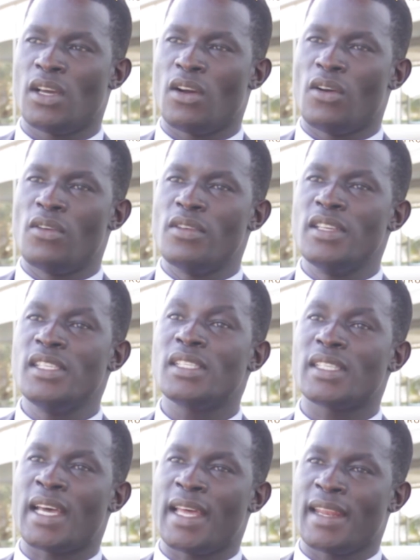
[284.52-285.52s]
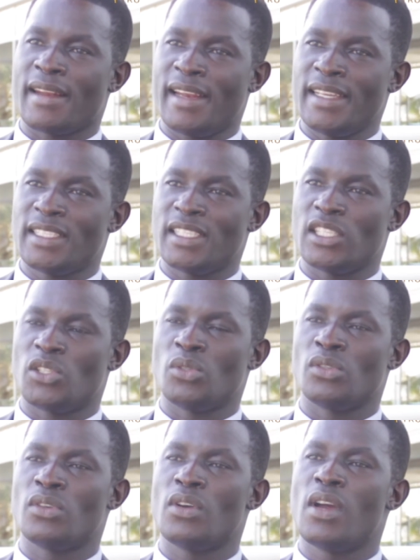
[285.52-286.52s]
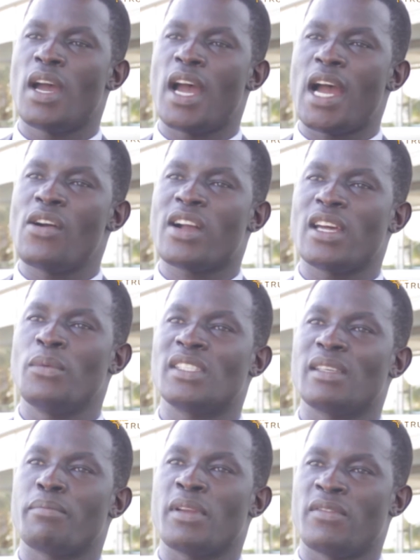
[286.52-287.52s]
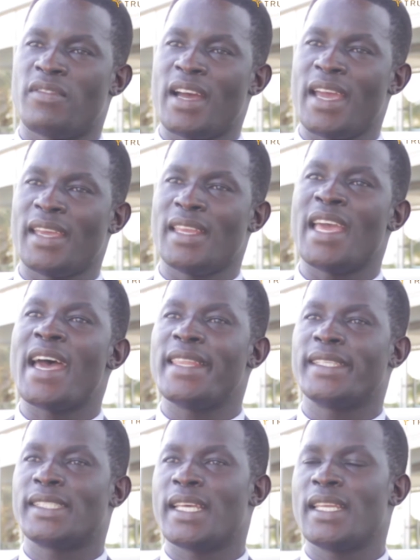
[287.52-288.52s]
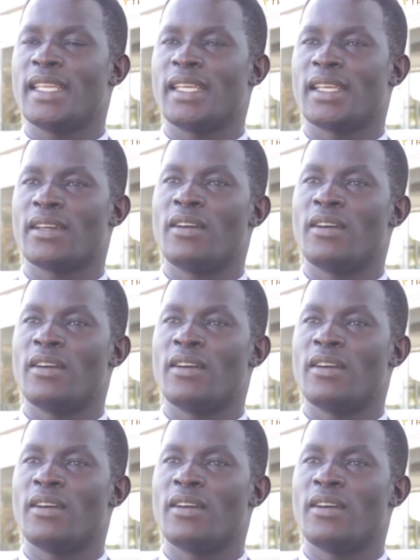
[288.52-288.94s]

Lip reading: All these are related to how can we simplify the understanding